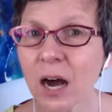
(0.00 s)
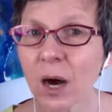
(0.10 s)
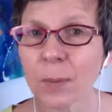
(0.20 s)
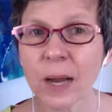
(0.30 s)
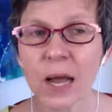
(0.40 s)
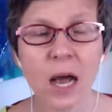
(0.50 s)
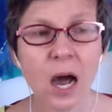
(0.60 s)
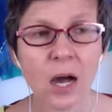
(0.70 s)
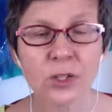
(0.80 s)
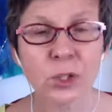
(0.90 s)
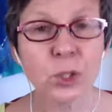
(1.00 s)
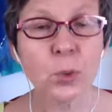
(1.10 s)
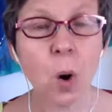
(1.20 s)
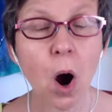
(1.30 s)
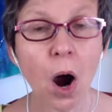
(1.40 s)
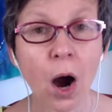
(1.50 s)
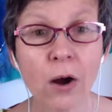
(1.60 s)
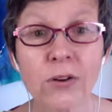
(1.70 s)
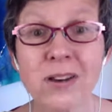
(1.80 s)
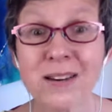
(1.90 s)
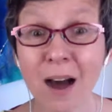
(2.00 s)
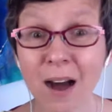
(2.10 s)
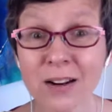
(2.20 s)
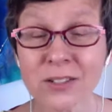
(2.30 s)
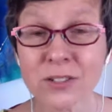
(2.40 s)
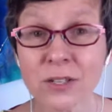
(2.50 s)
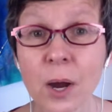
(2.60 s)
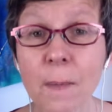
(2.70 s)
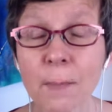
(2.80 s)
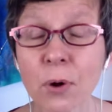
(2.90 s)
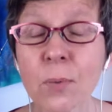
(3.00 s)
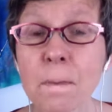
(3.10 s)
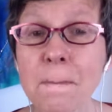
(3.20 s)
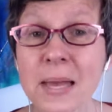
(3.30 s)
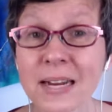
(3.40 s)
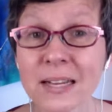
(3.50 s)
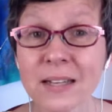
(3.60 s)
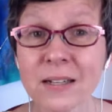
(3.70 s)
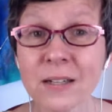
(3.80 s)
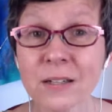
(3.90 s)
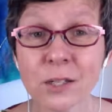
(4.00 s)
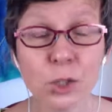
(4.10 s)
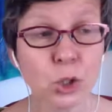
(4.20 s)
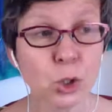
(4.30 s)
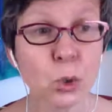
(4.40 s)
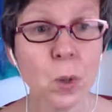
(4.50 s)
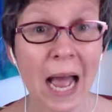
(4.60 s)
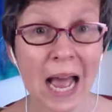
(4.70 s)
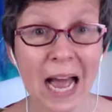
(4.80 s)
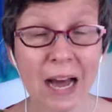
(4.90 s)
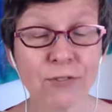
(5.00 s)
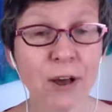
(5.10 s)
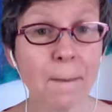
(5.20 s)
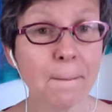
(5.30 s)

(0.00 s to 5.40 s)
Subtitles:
come. You are not permitted to have